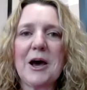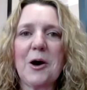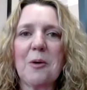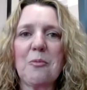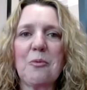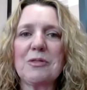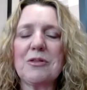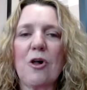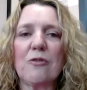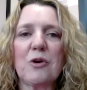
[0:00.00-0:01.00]

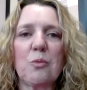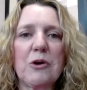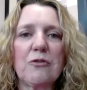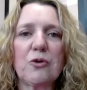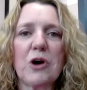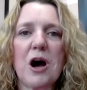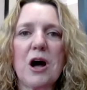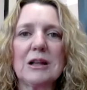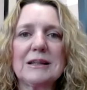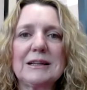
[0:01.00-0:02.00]
with all of our wonderful
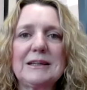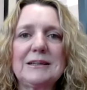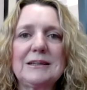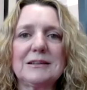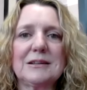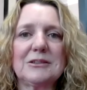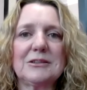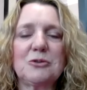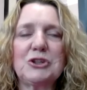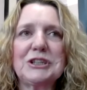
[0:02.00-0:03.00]
colleagues,
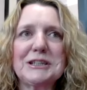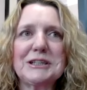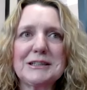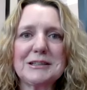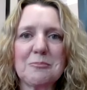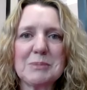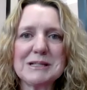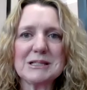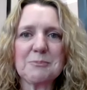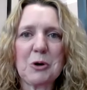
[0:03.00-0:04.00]
associates,
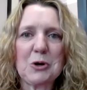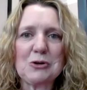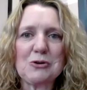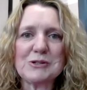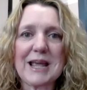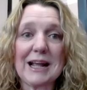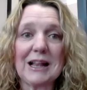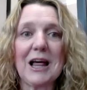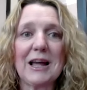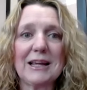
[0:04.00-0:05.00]
business partners,
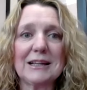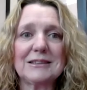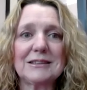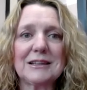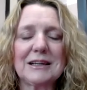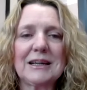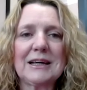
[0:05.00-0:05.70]
and clients,